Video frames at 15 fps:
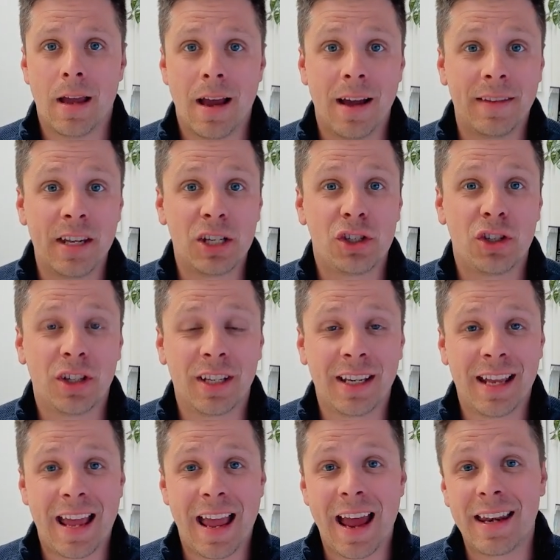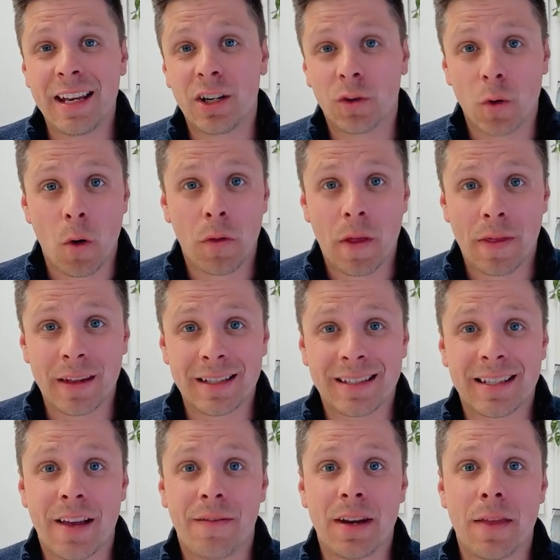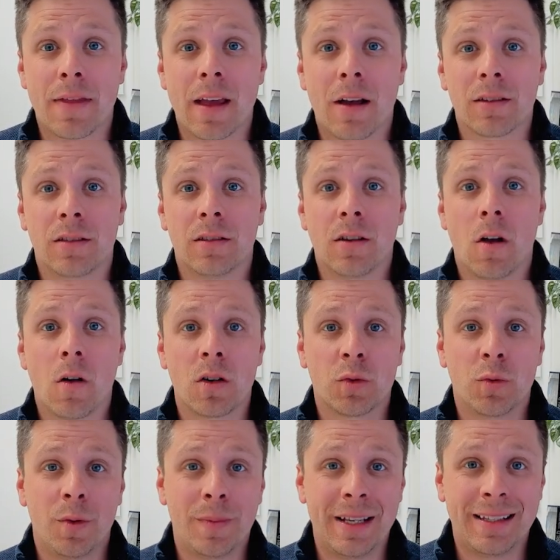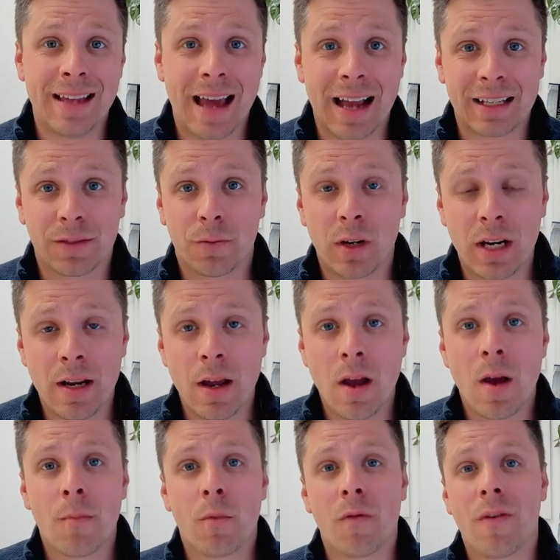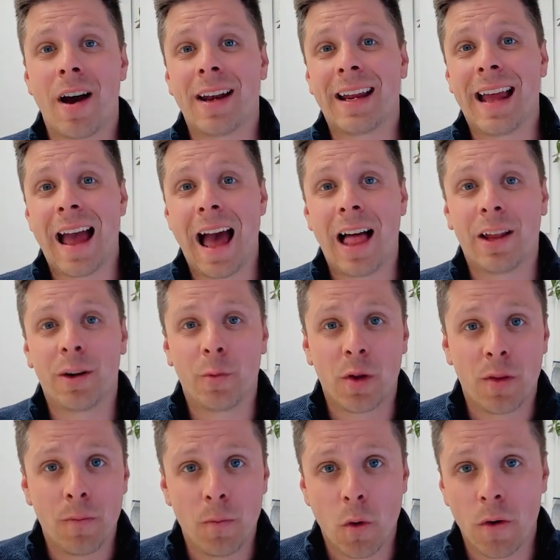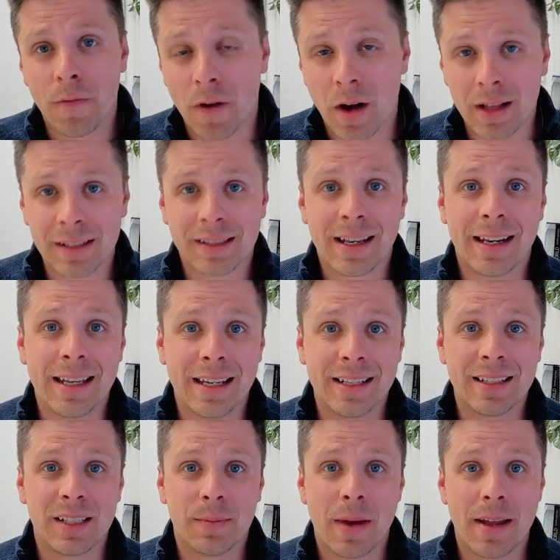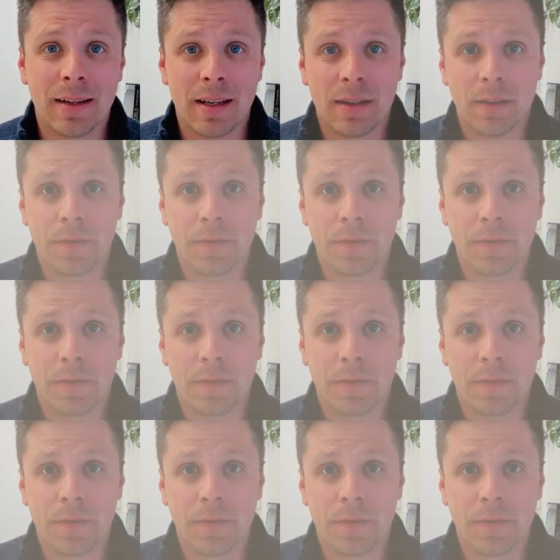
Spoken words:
Additionally, any growth on this $70,000 would be tax-free, providing Alan with more funds that he can spend in the